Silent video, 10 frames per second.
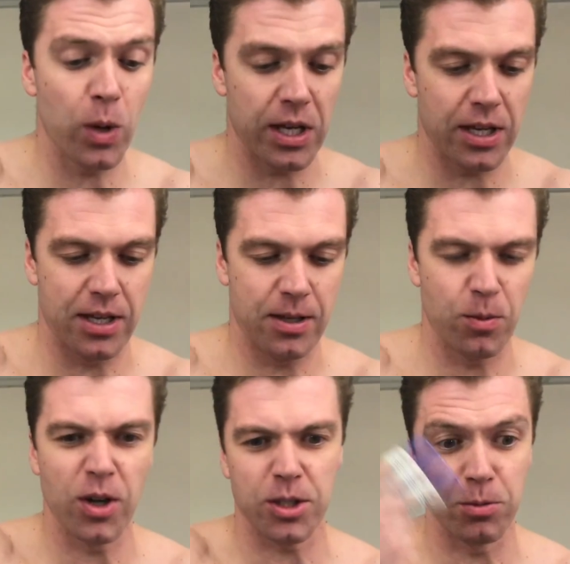week,
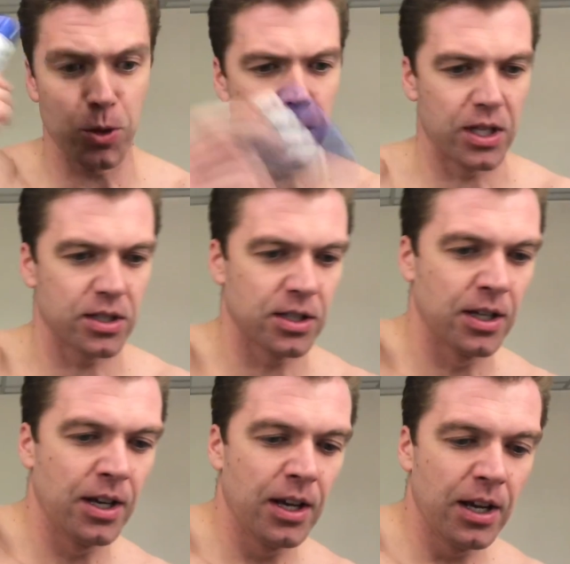whilst I'm doing this
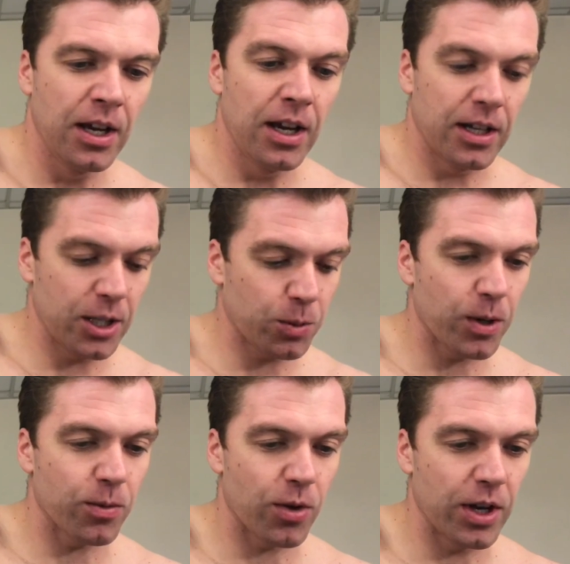
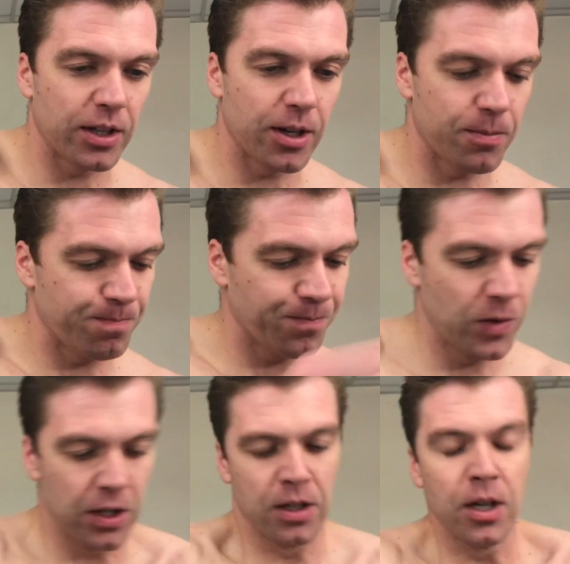week we're in
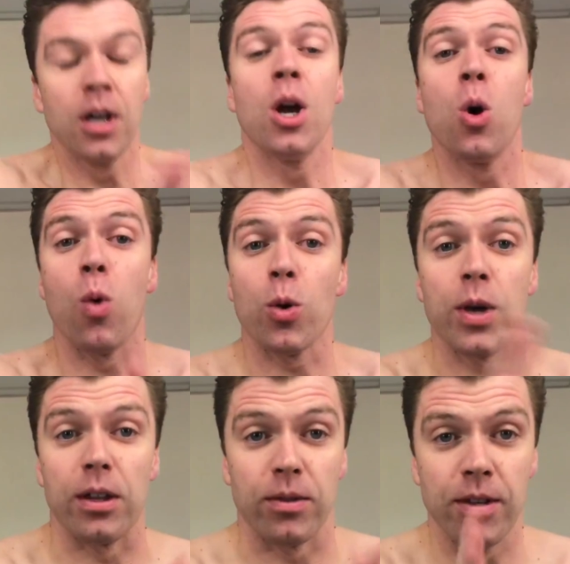
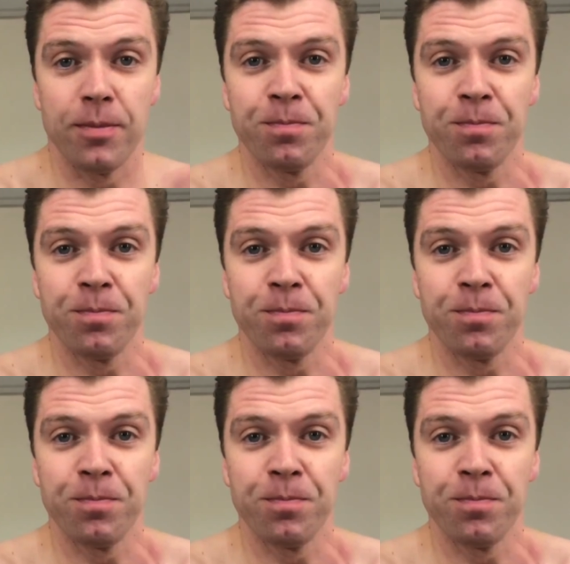Woking.